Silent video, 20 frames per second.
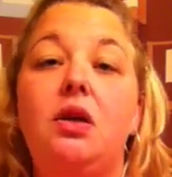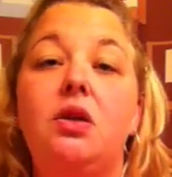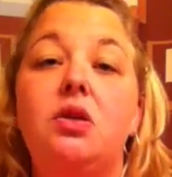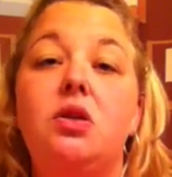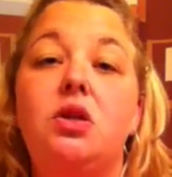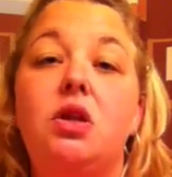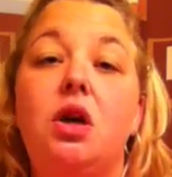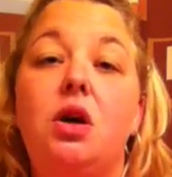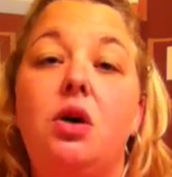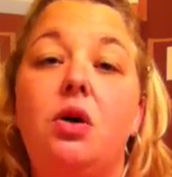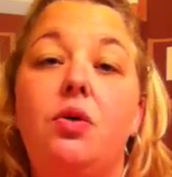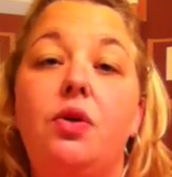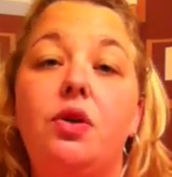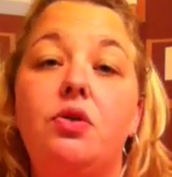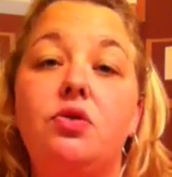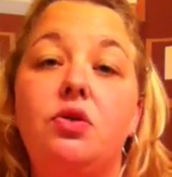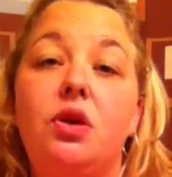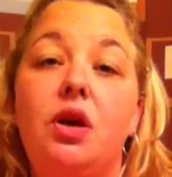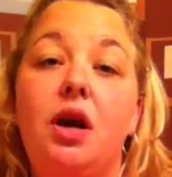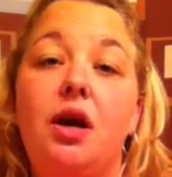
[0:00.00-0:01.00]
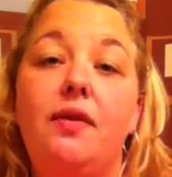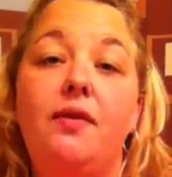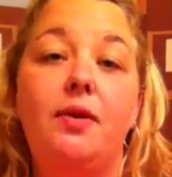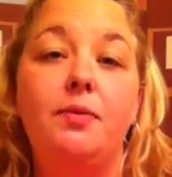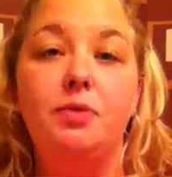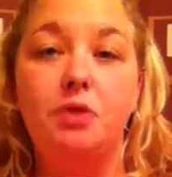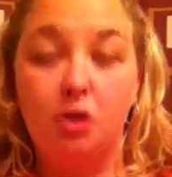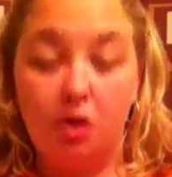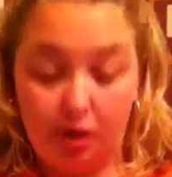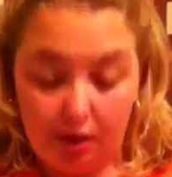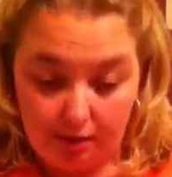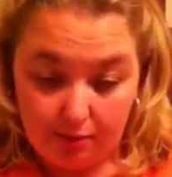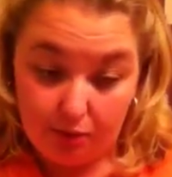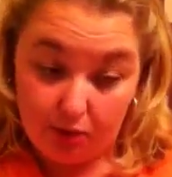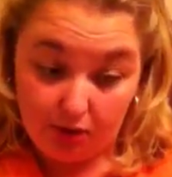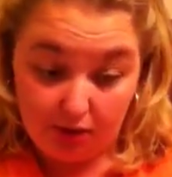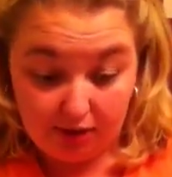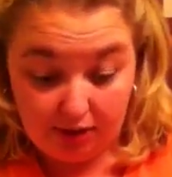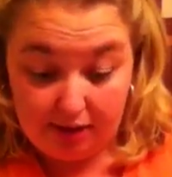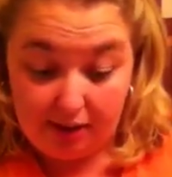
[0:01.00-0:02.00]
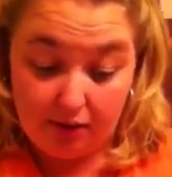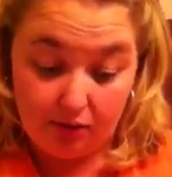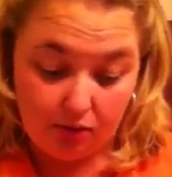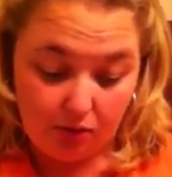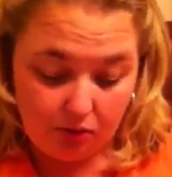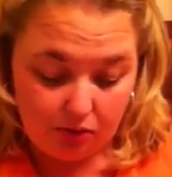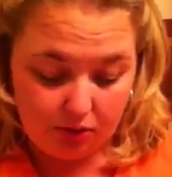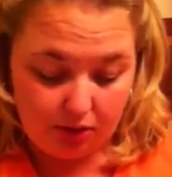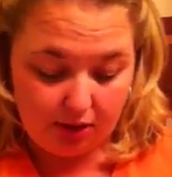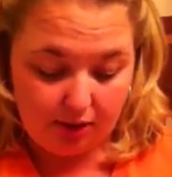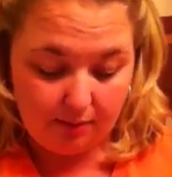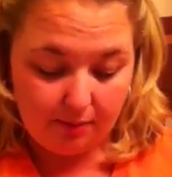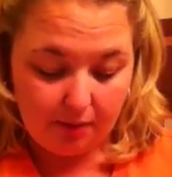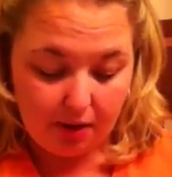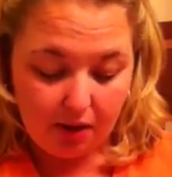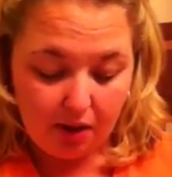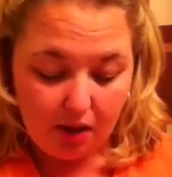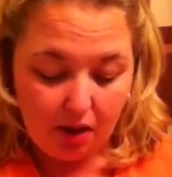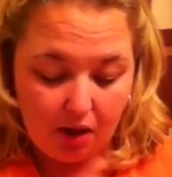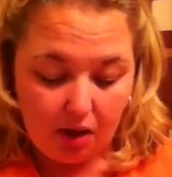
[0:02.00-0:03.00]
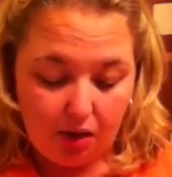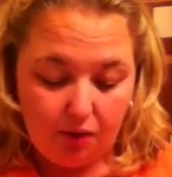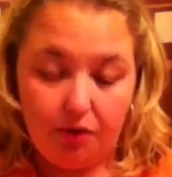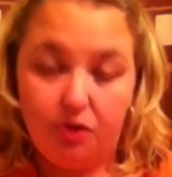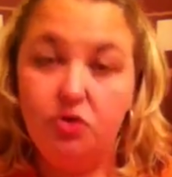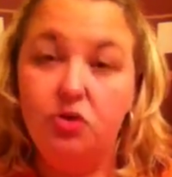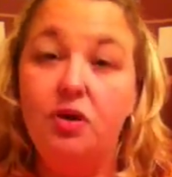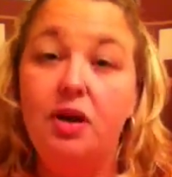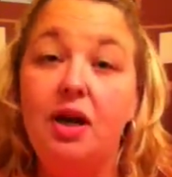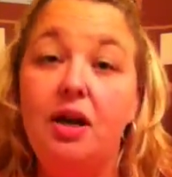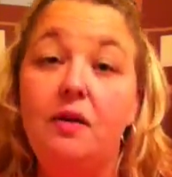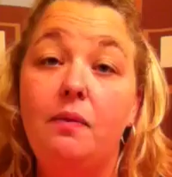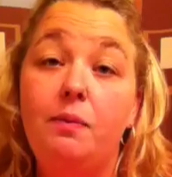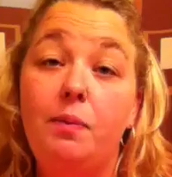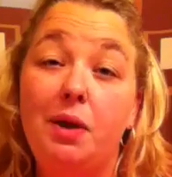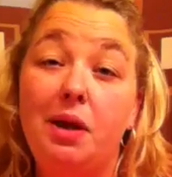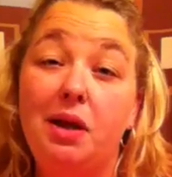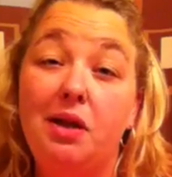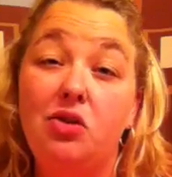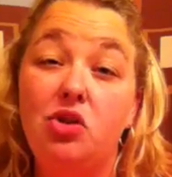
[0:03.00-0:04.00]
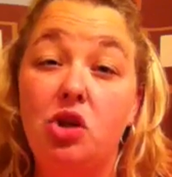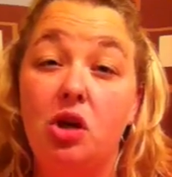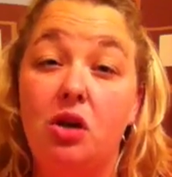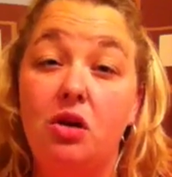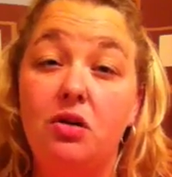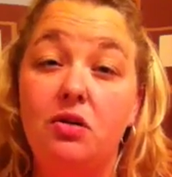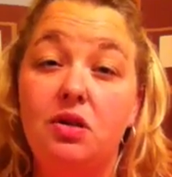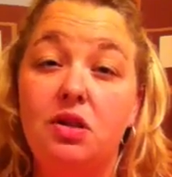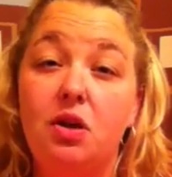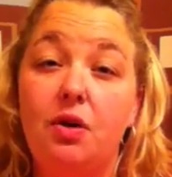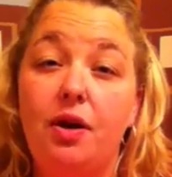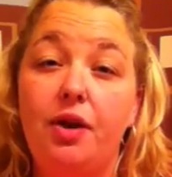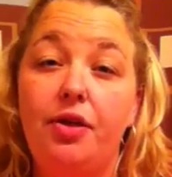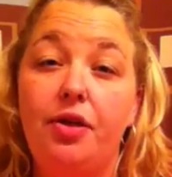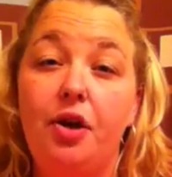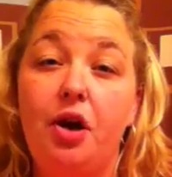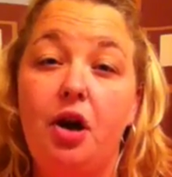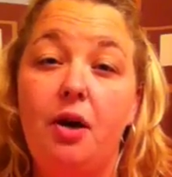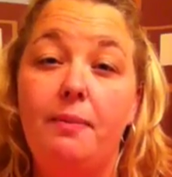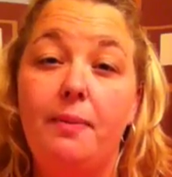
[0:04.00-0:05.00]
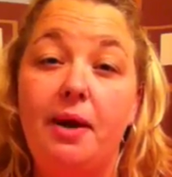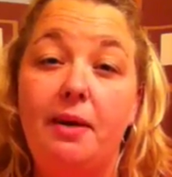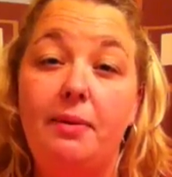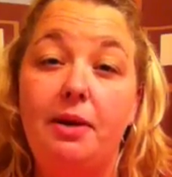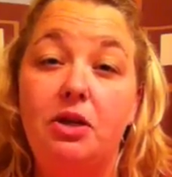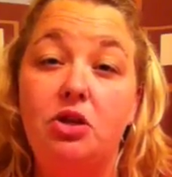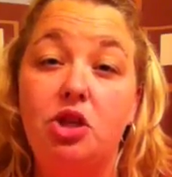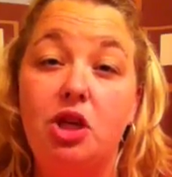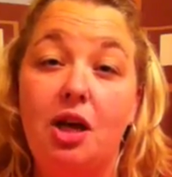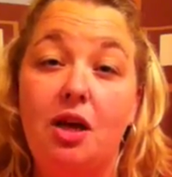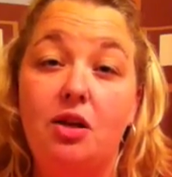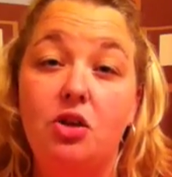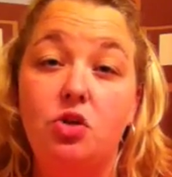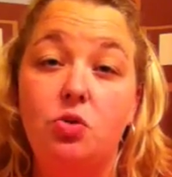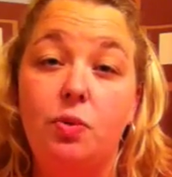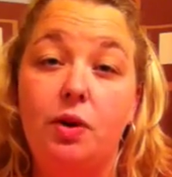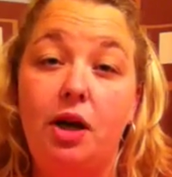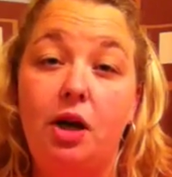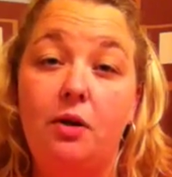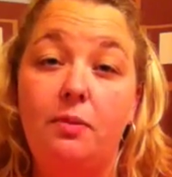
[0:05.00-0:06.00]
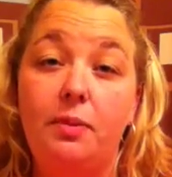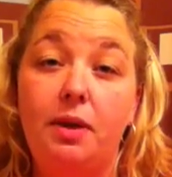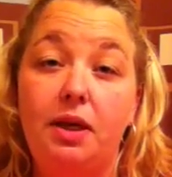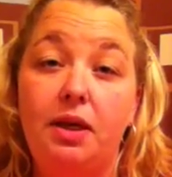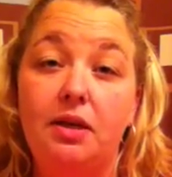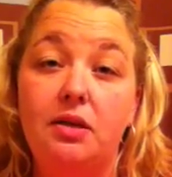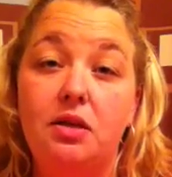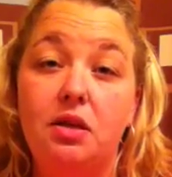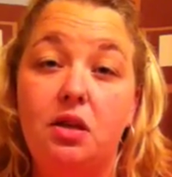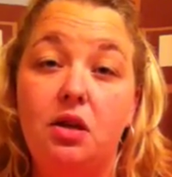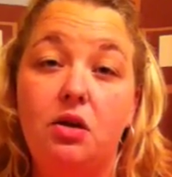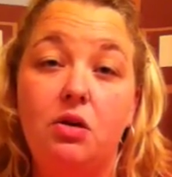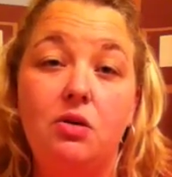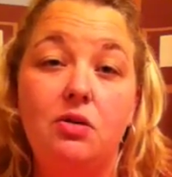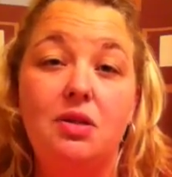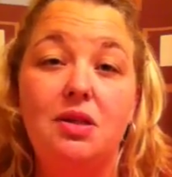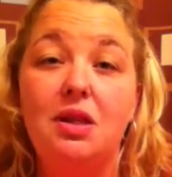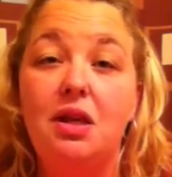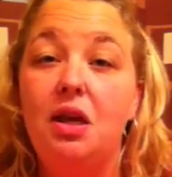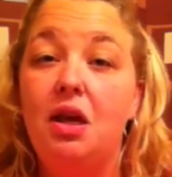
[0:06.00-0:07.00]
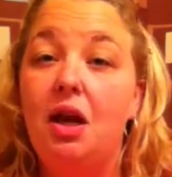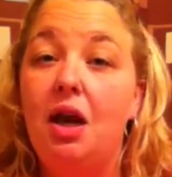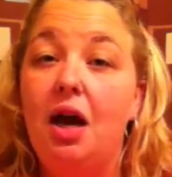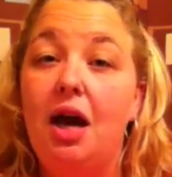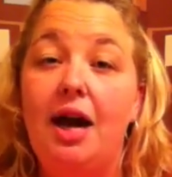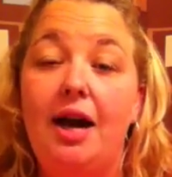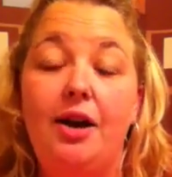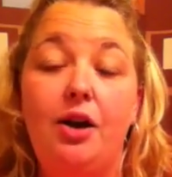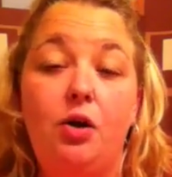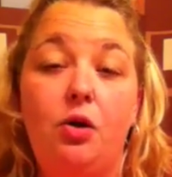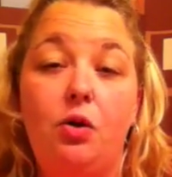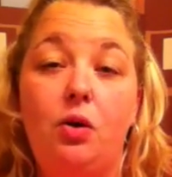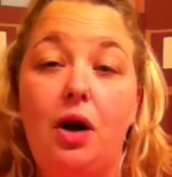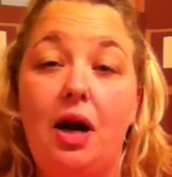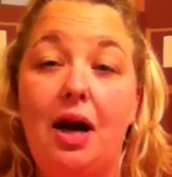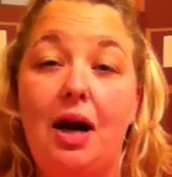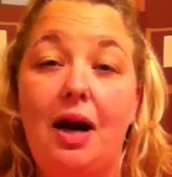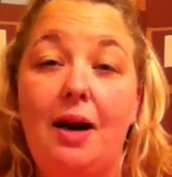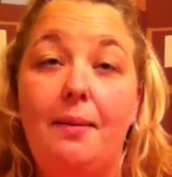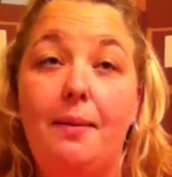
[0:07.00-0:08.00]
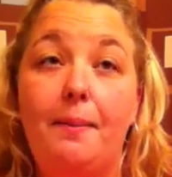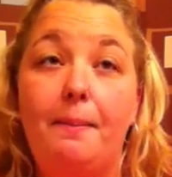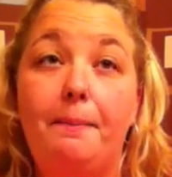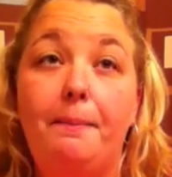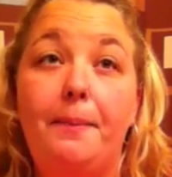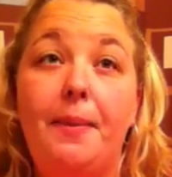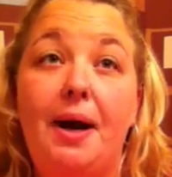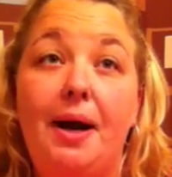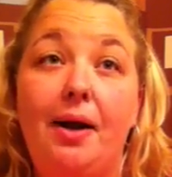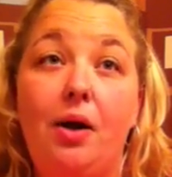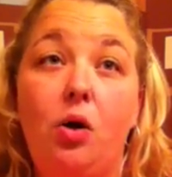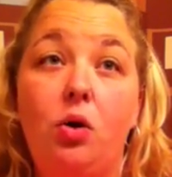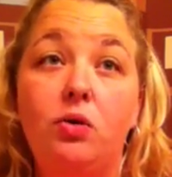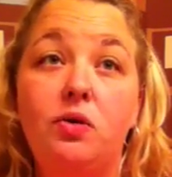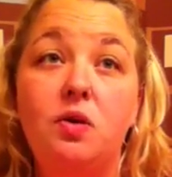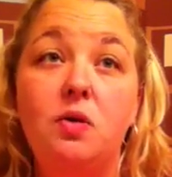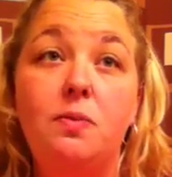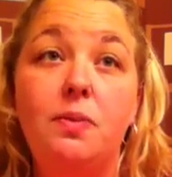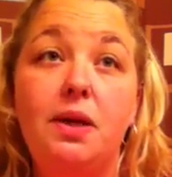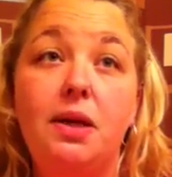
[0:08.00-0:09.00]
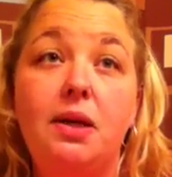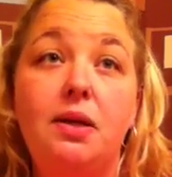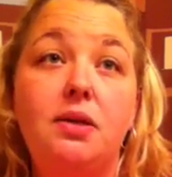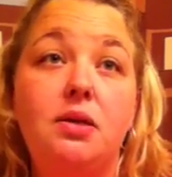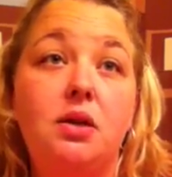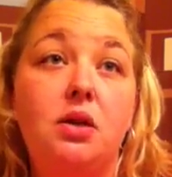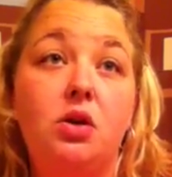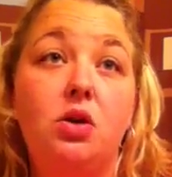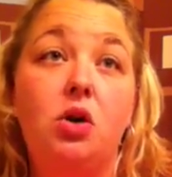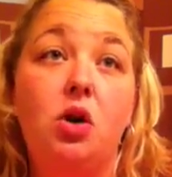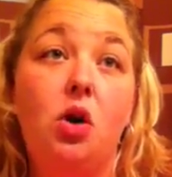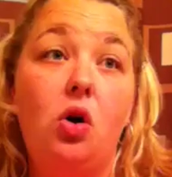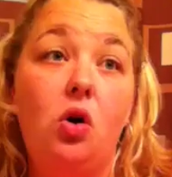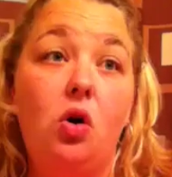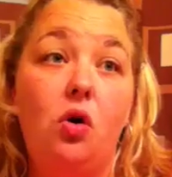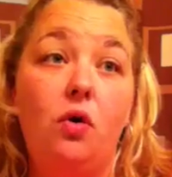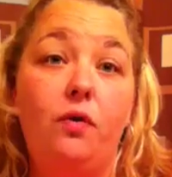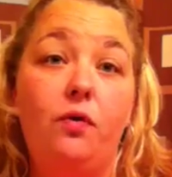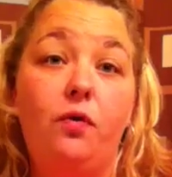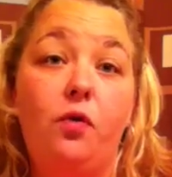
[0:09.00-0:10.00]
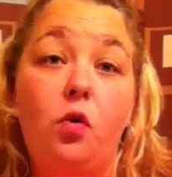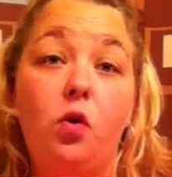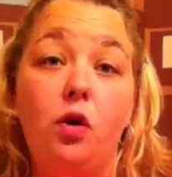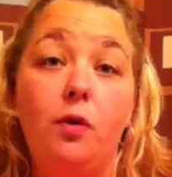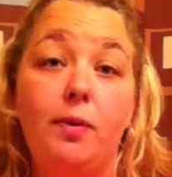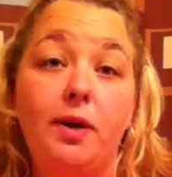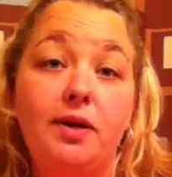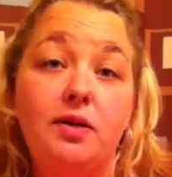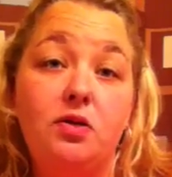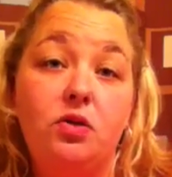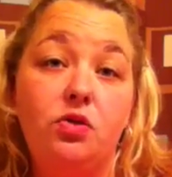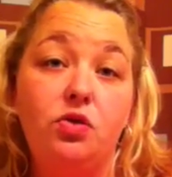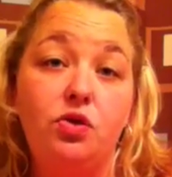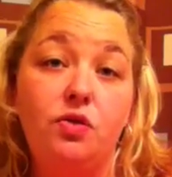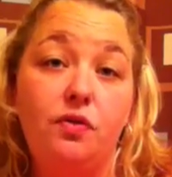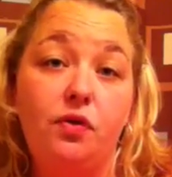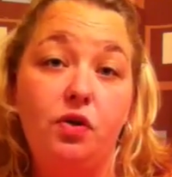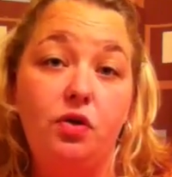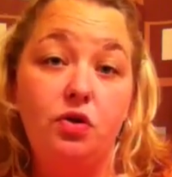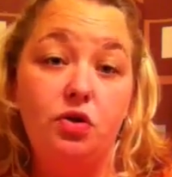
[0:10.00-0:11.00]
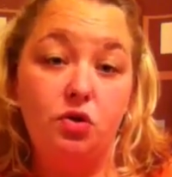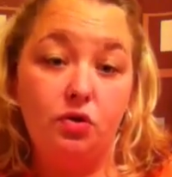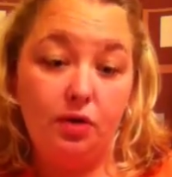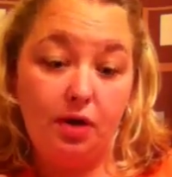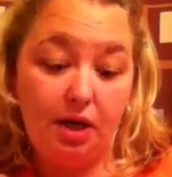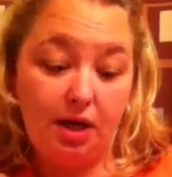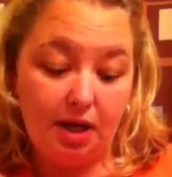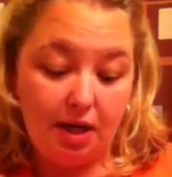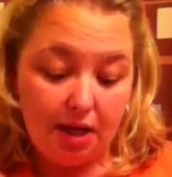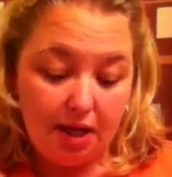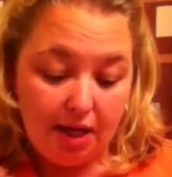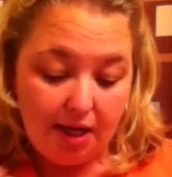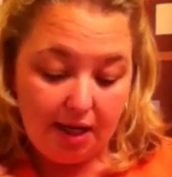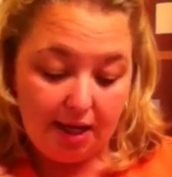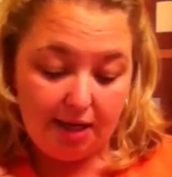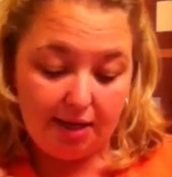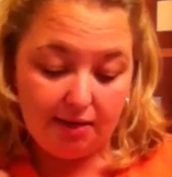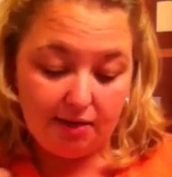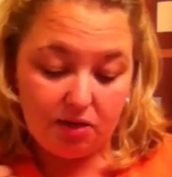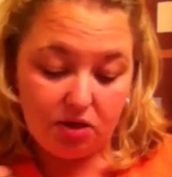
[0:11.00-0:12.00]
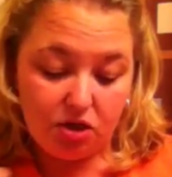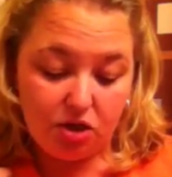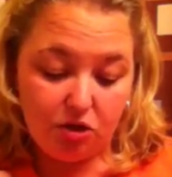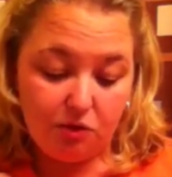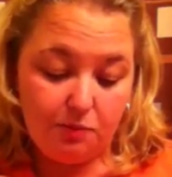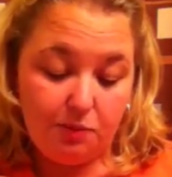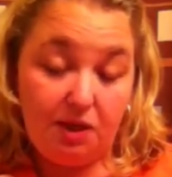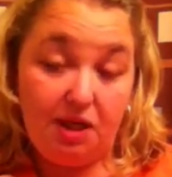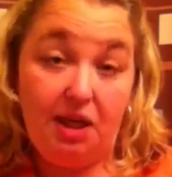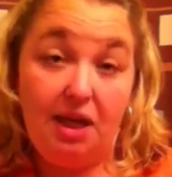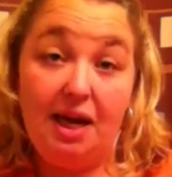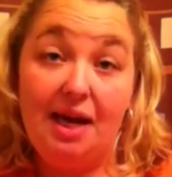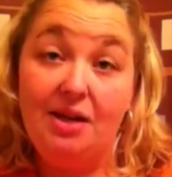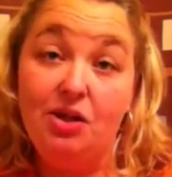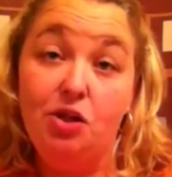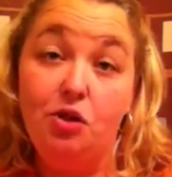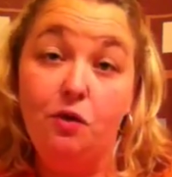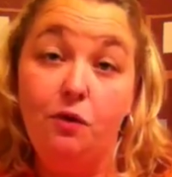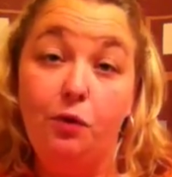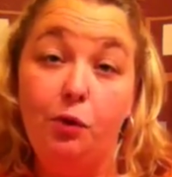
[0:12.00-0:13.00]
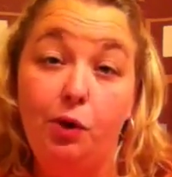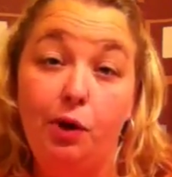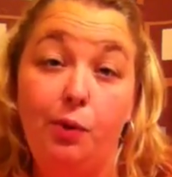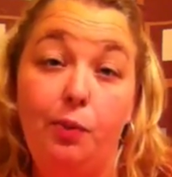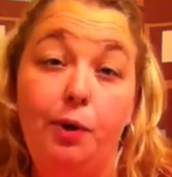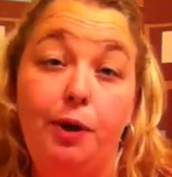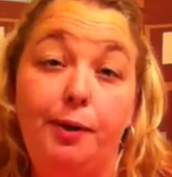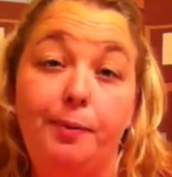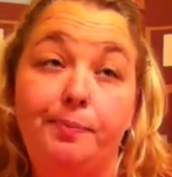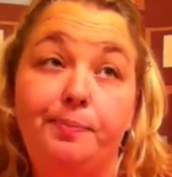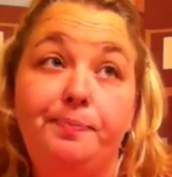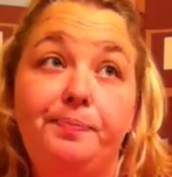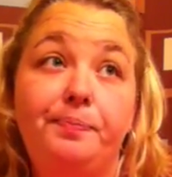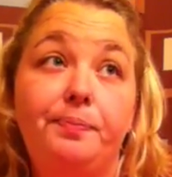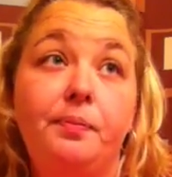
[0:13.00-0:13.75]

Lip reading: So those are kind of, I'm sorry, I'm looking down the whole time. Those are kind of big chunks, so I thought maybe a challenge would help me get to those. My ultimate goal for my surgerversary is to be at 241.